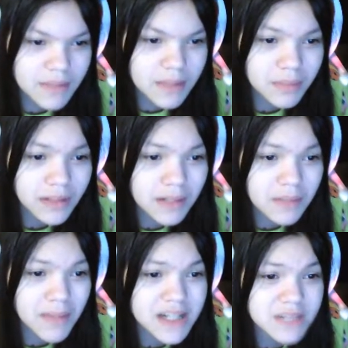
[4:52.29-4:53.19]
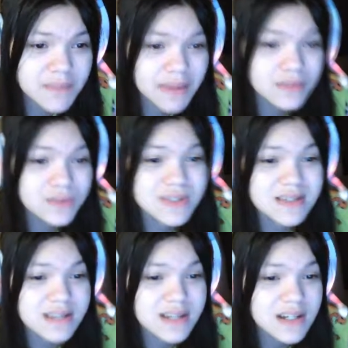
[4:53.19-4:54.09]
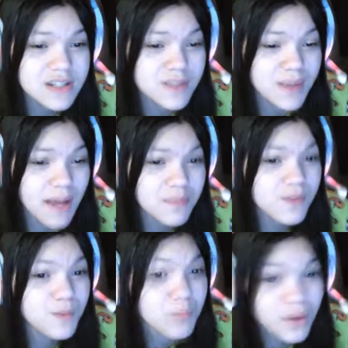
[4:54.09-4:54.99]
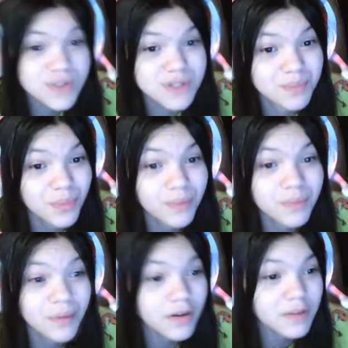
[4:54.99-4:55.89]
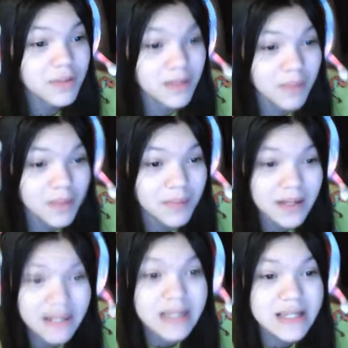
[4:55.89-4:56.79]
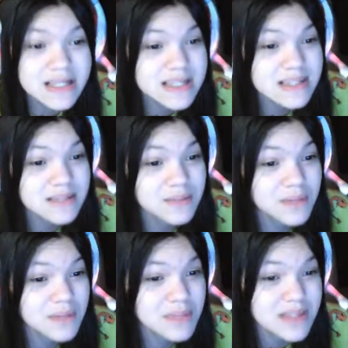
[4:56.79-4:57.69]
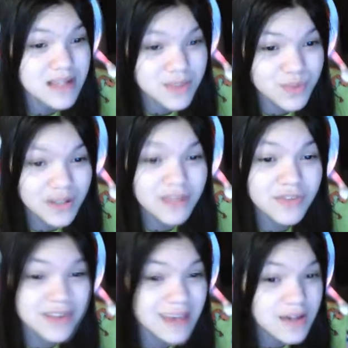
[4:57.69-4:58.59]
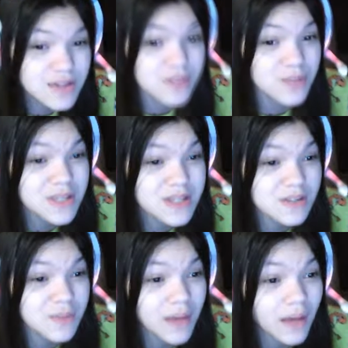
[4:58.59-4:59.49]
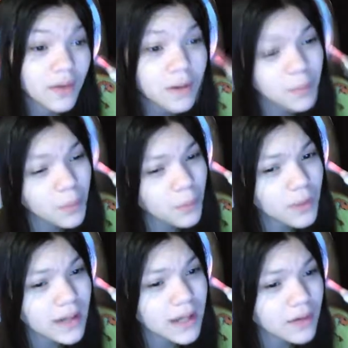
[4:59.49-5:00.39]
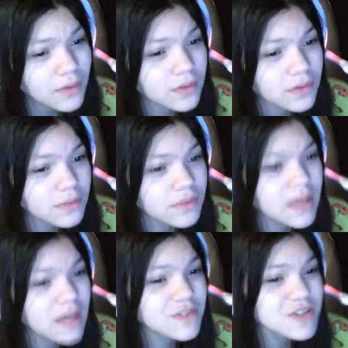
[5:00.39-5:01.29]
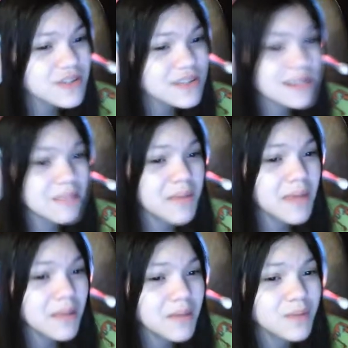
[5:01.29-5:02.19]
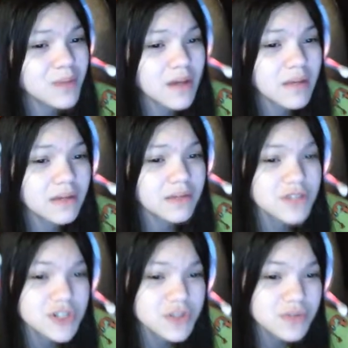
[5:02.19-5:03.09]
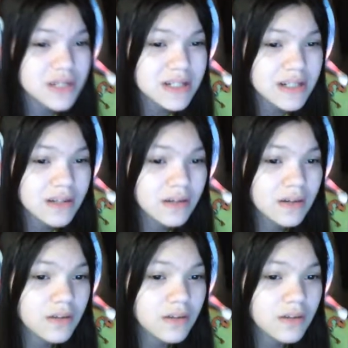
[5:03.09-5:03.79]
The ability to match the mail to its destination is perhaps the most important part of being a mailman. It's easy to make mistakes when delivering thousands of pieces of mail, but one error can result in the mailman becoming restricted